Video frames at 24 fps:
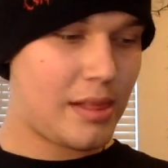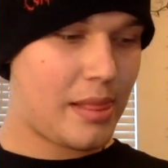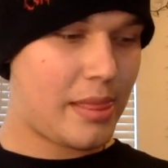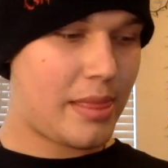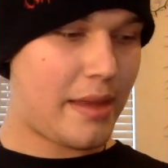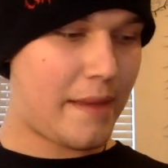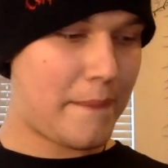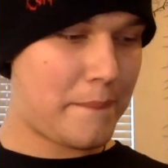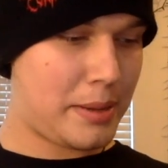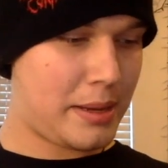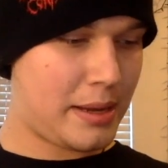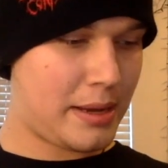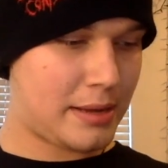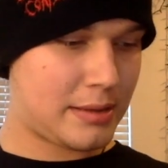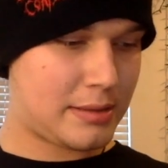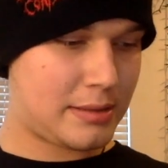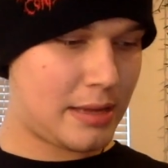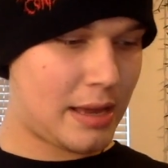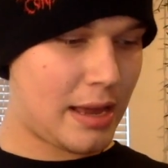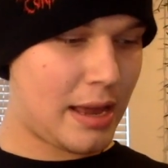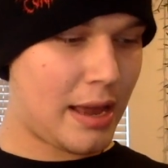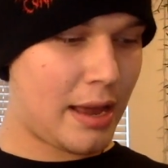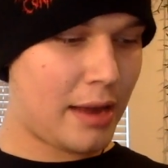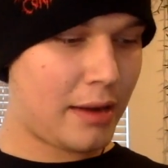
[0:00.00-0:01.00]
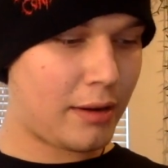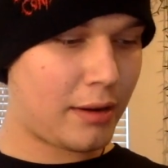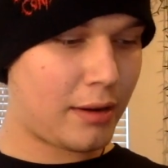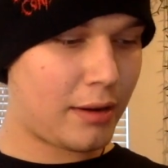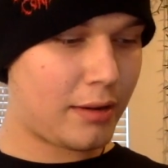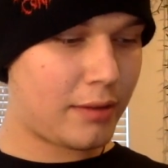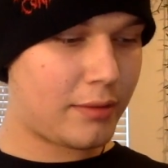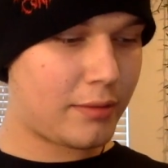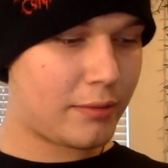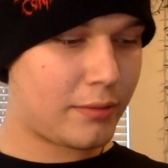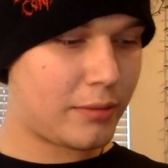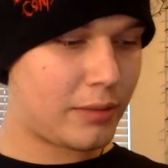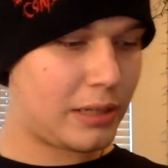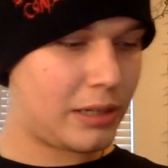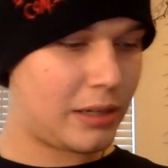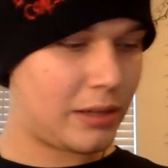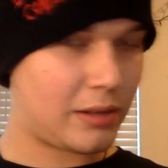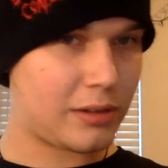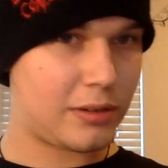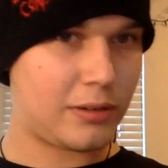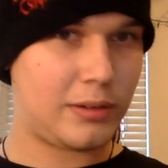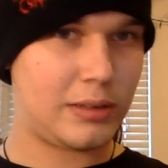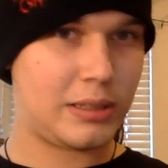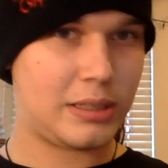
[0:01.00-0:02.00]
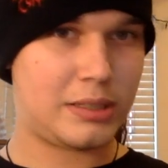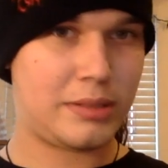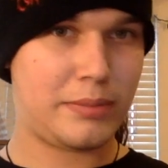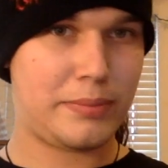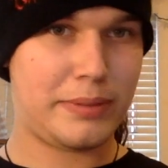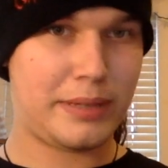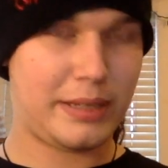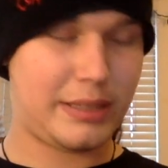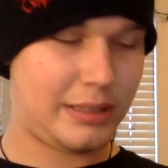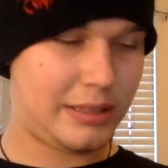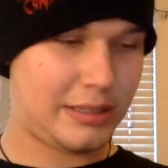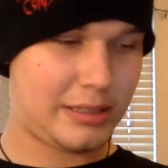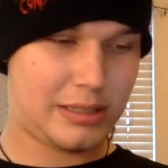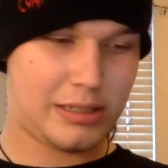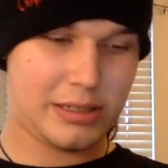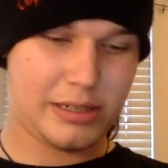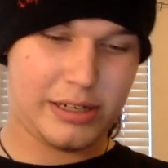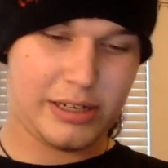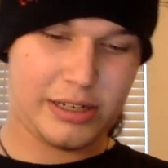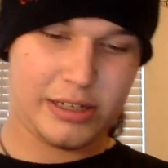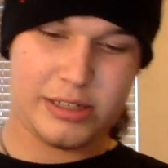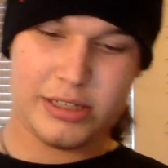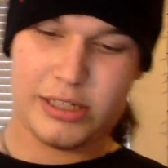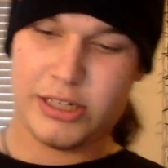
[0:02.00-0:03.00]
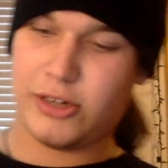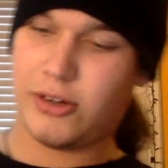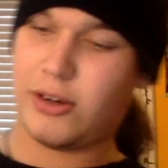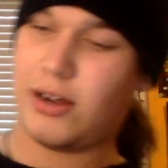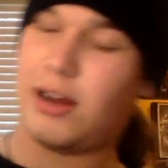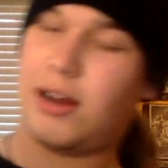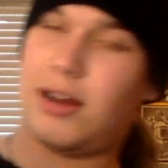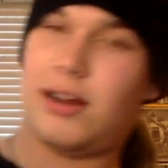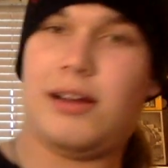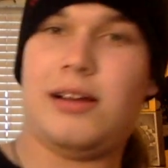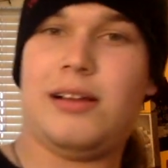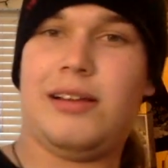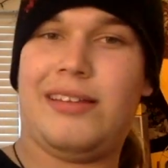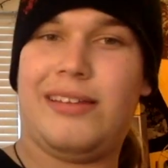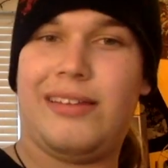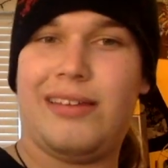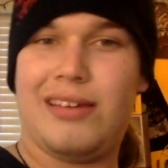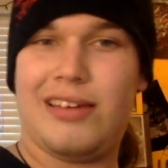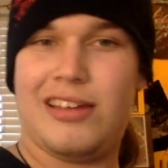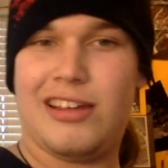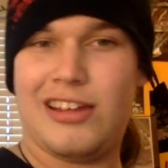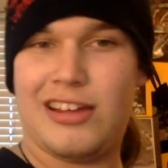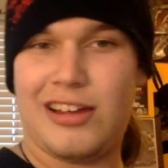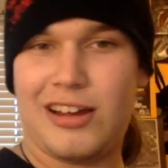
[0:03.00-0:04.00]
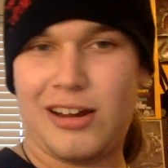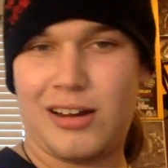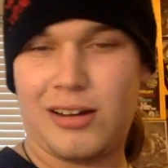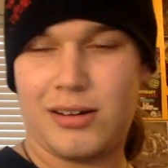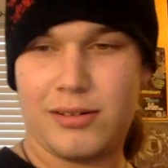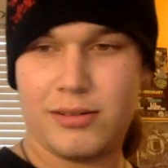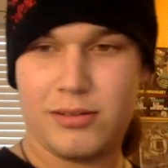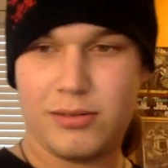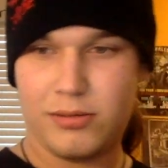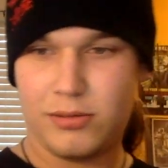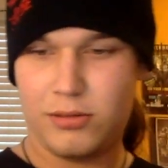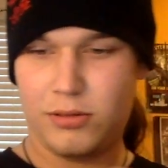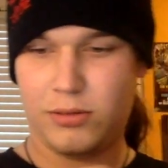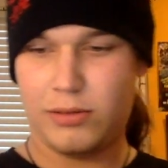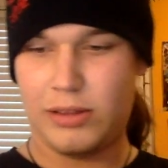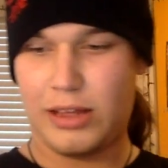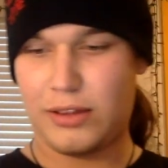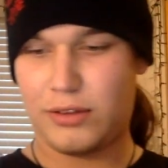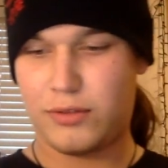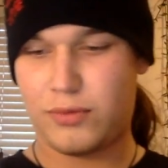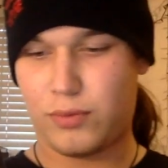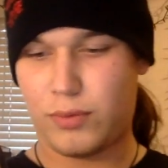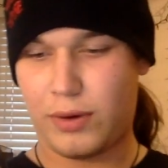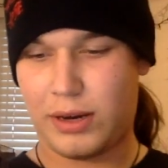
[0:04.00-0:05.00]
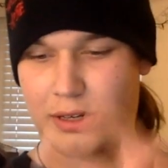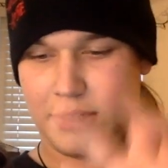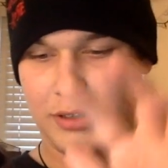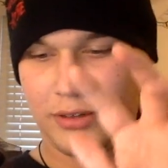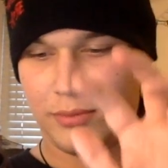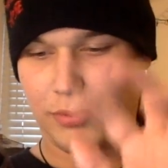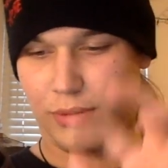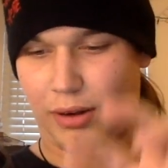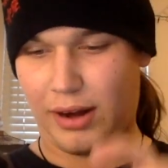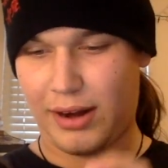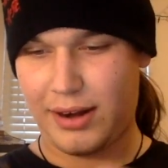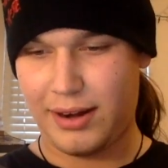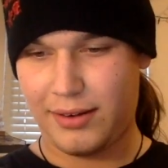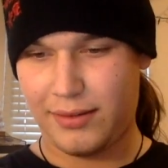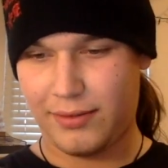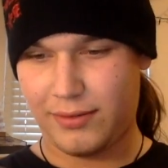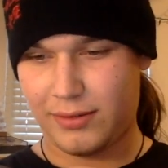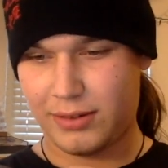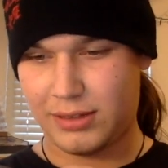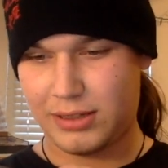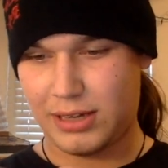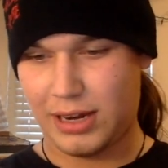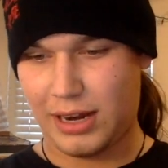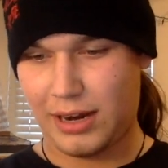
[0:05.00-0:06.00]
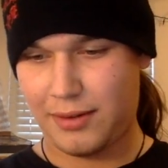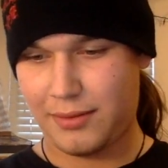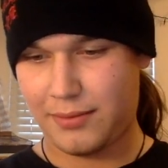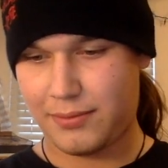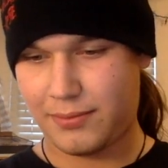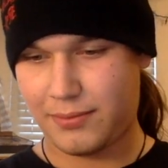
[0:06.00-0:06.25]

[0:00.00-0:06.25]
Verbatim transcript: that being said, we are going to be listening to, uh, ooh, that's way too bright. One sec.